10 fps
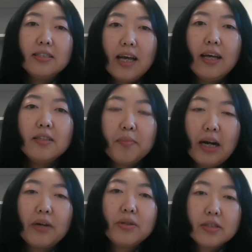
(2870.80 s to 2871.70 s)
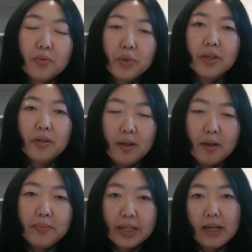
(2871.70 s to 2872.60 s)
Then the parents will
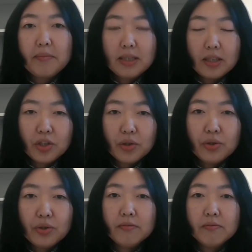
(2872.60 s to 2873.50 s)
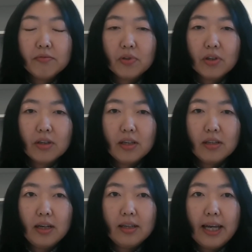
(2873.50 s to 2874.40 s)
pick up their children for
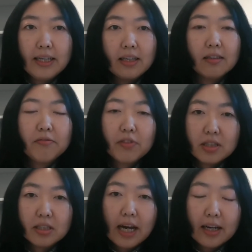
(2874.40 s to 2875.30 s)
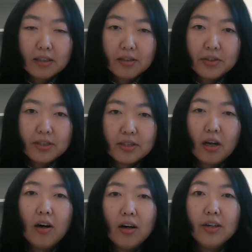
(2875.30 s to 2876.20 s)
any further diagnosis
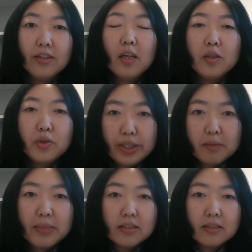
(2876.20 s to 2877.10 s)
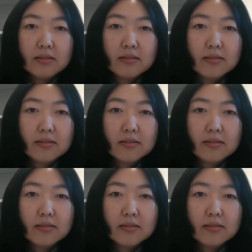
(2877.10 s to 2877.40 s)
or treatment.